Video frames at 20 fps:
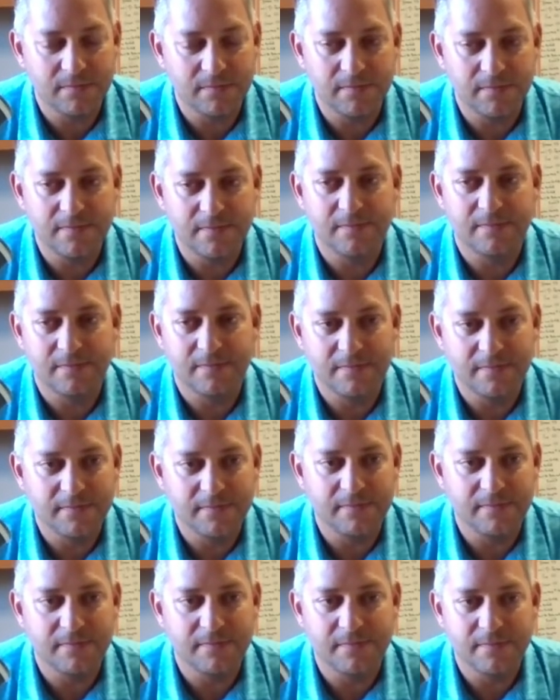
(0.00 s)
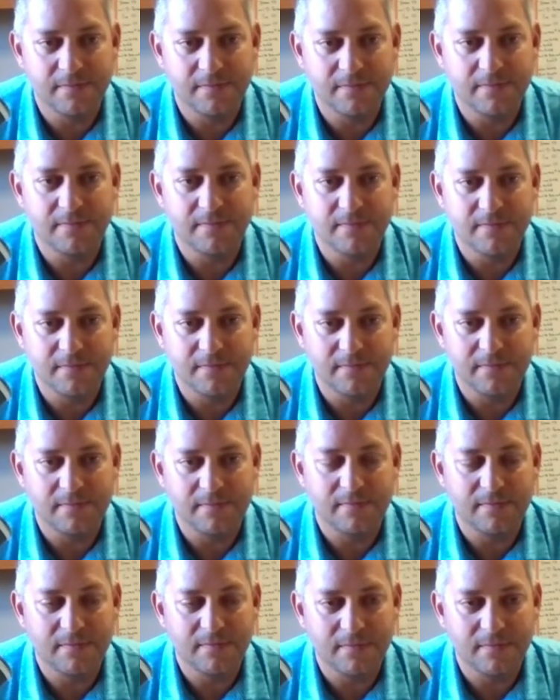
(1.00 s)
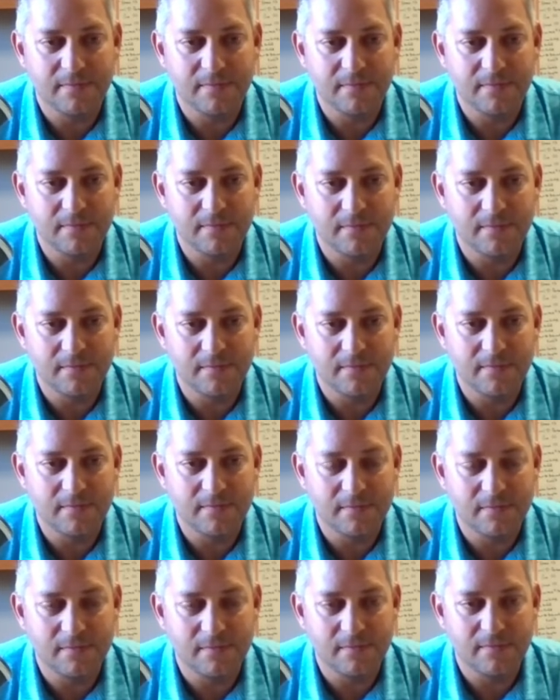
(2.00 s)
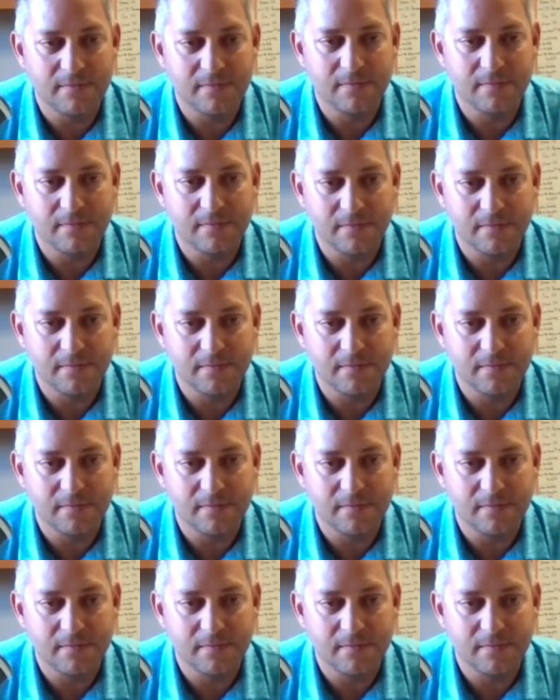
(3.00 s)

(not speaking)